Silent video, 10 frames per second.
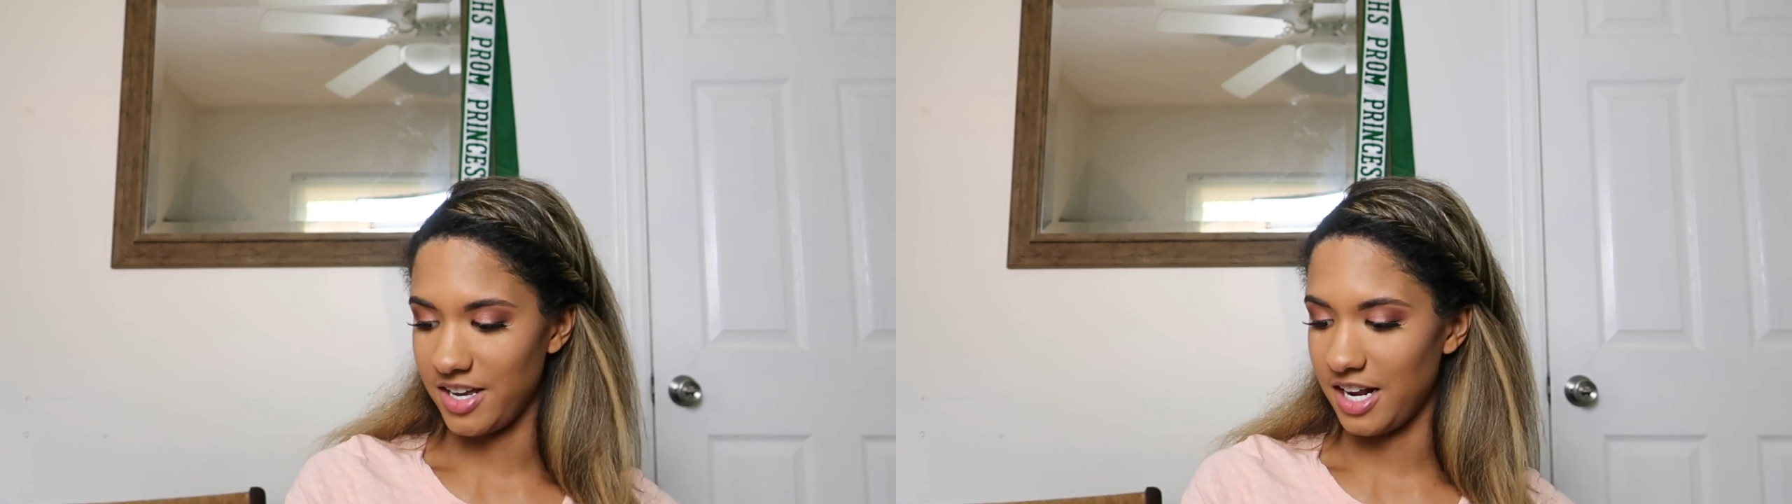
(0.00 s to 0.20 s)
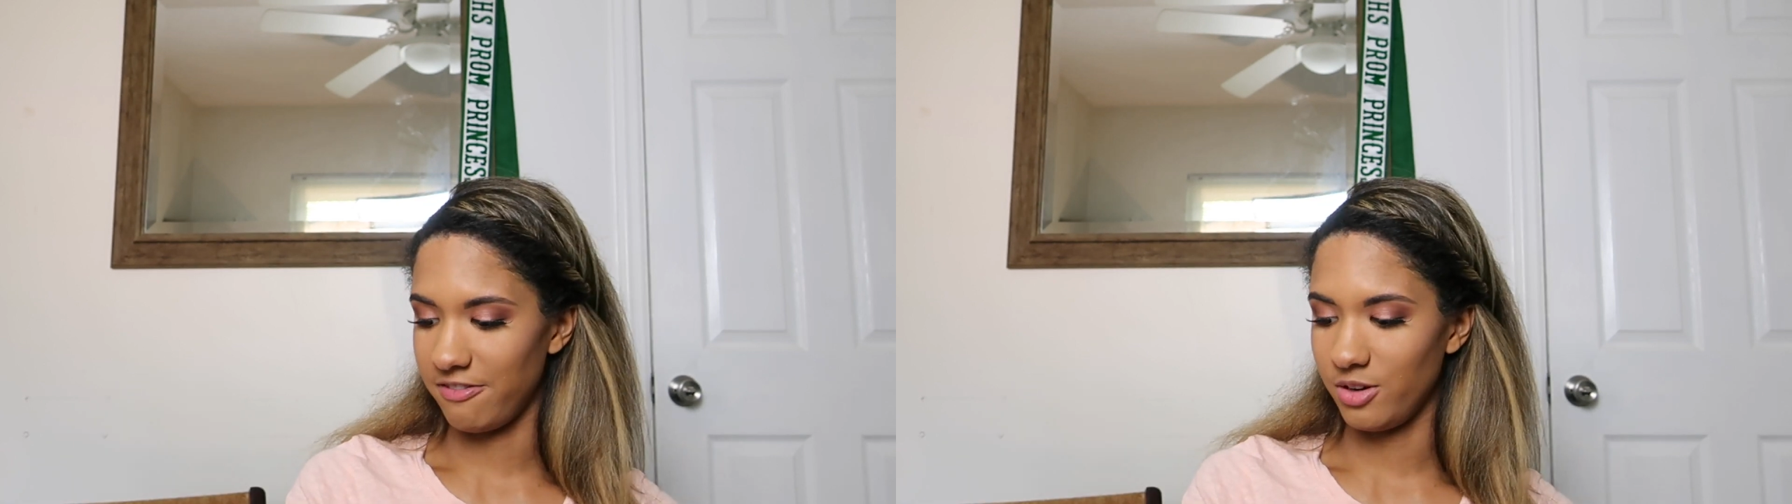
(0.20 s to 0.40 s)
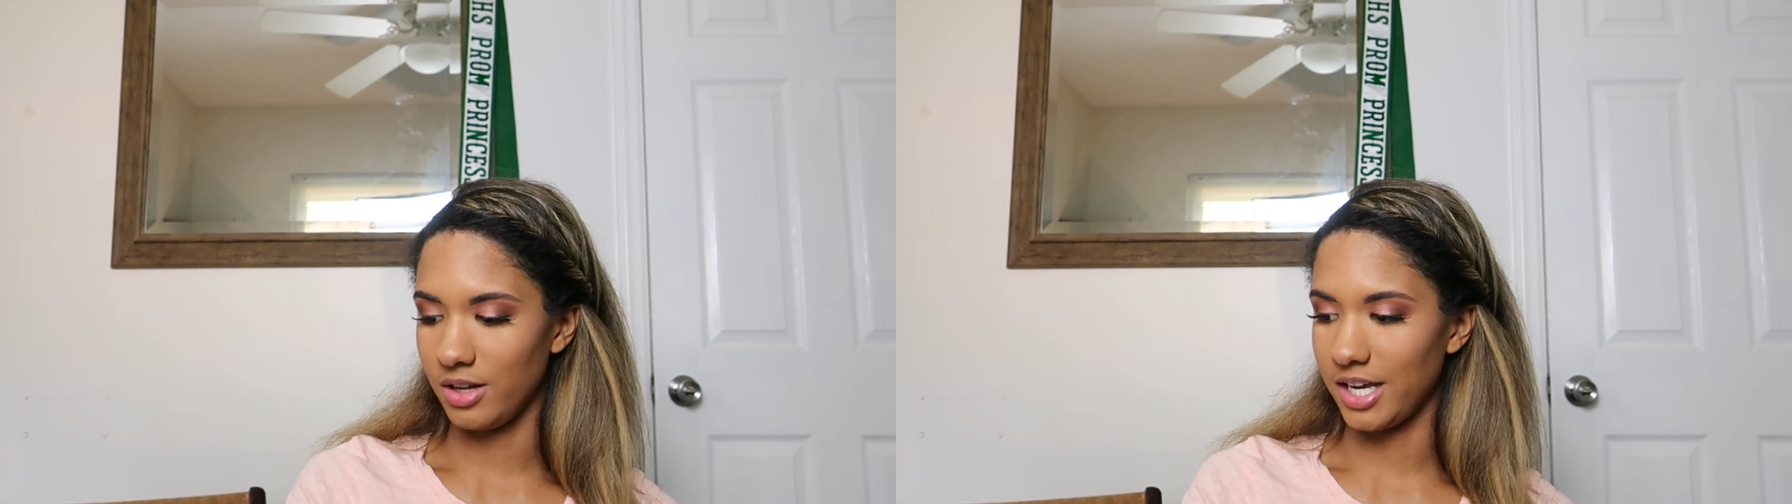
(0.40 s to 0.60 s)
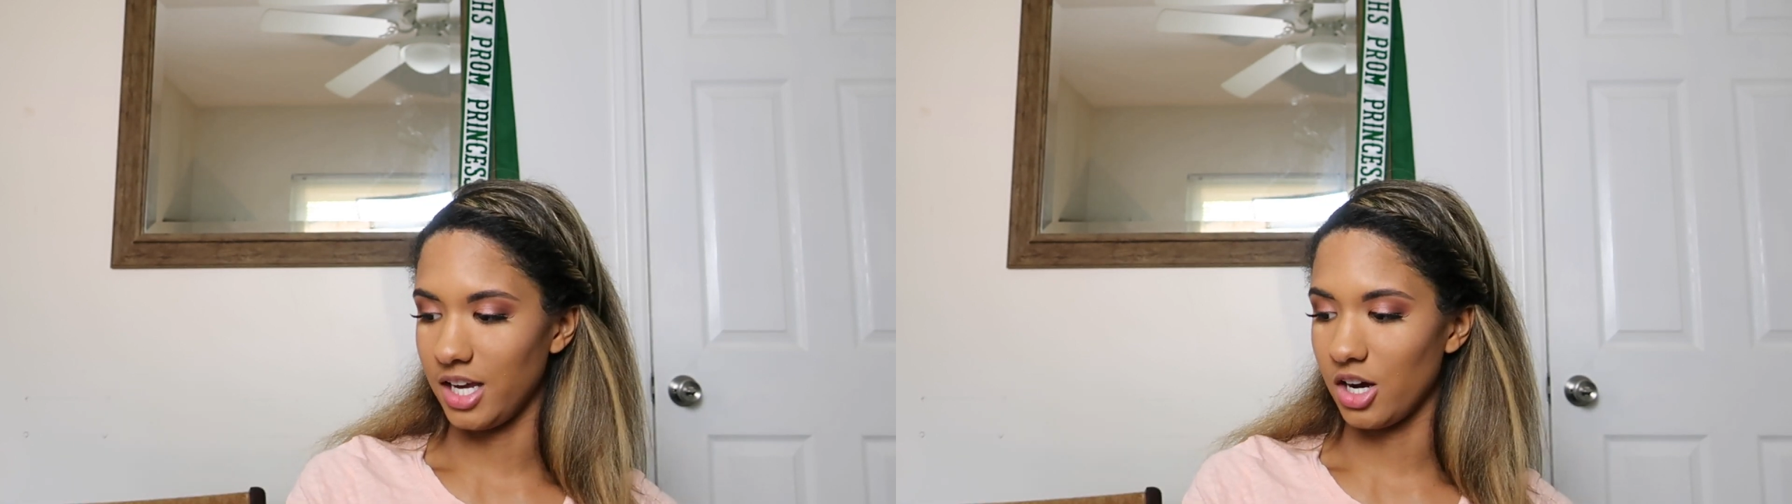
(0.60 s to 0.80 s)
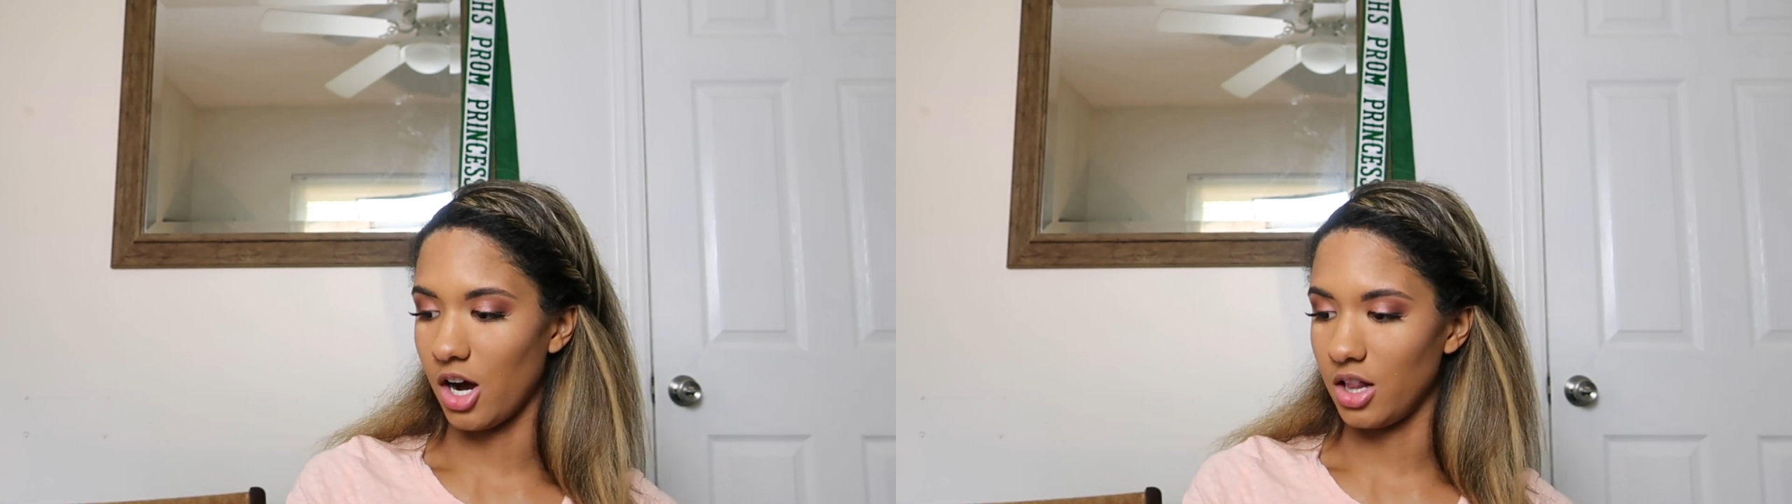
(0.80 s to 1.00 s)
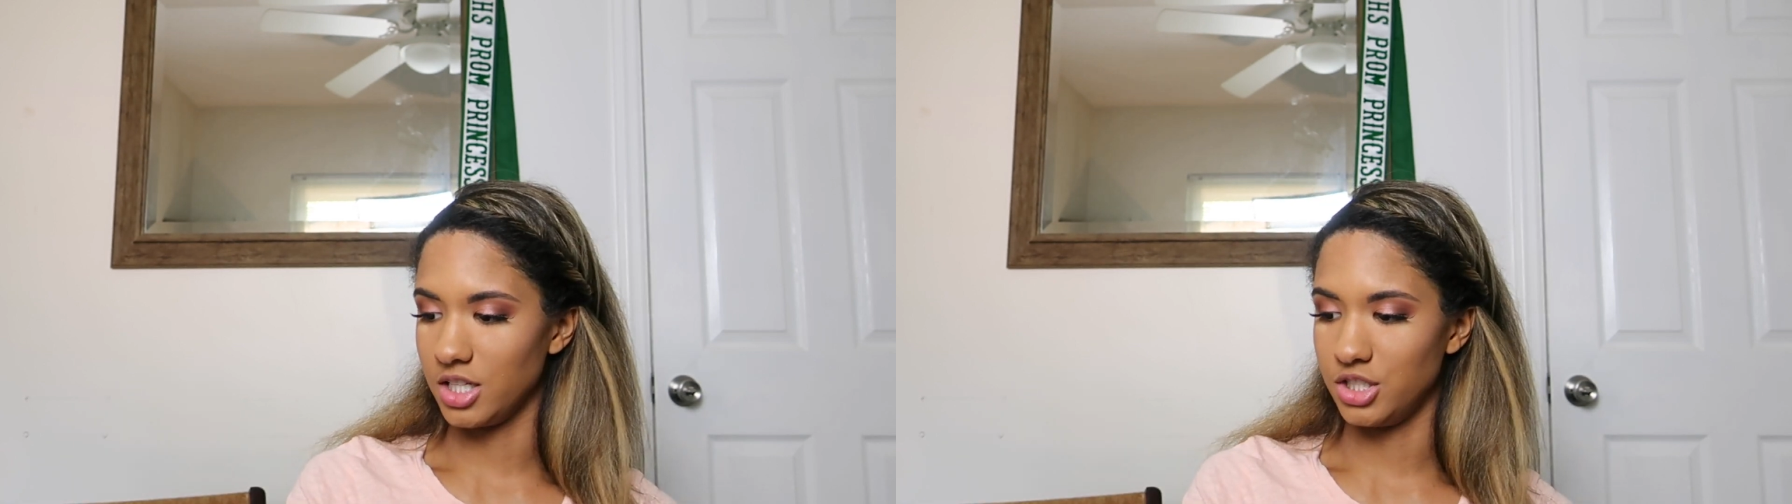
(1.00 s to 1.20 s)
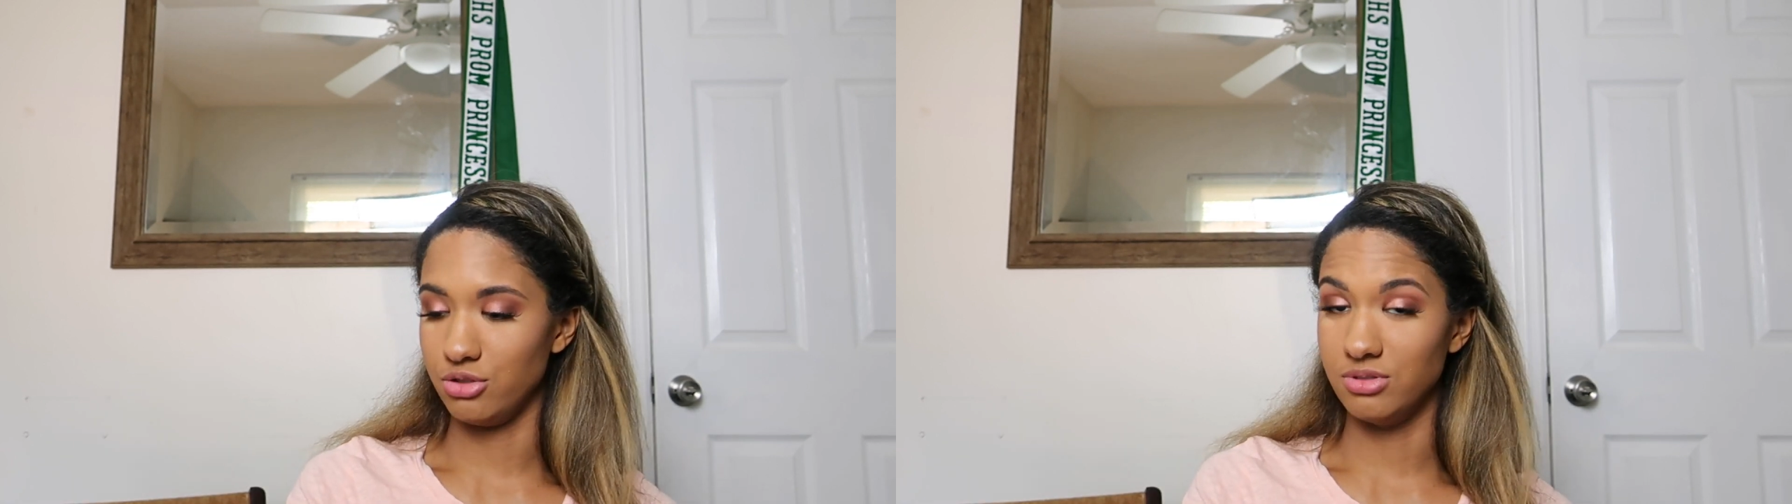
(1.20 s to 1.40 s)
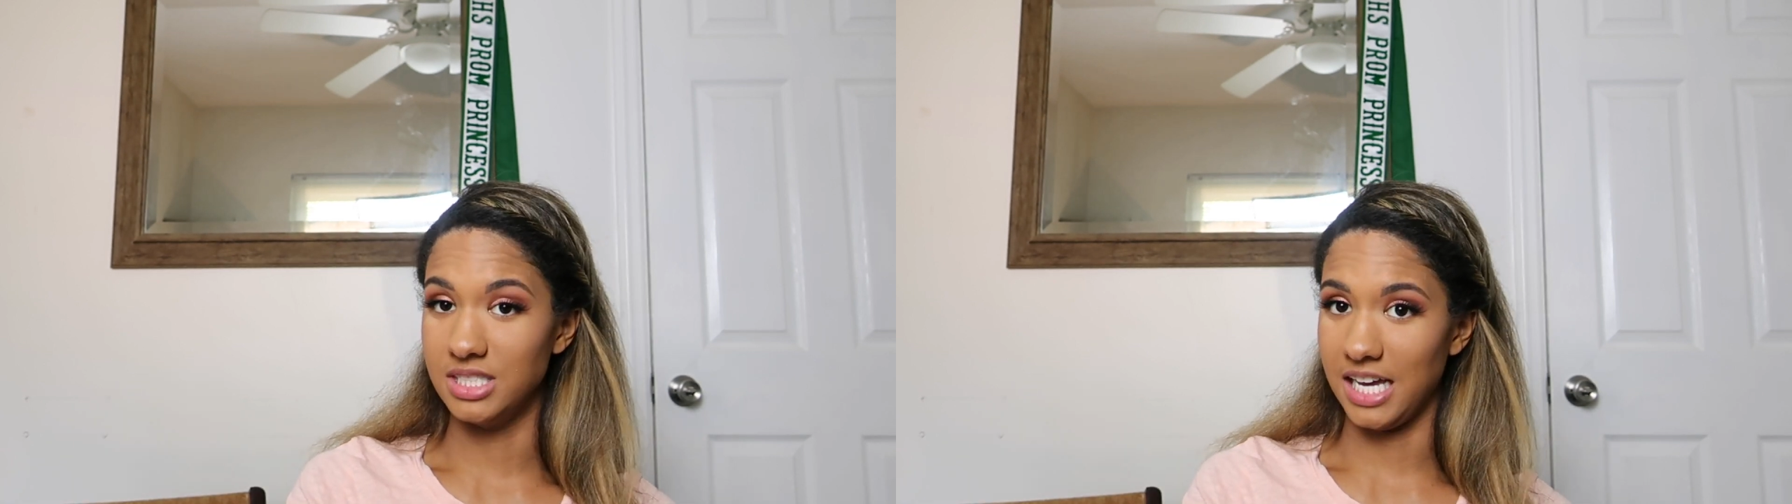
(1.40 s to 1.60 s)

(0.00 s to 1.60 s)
and I feel like in college you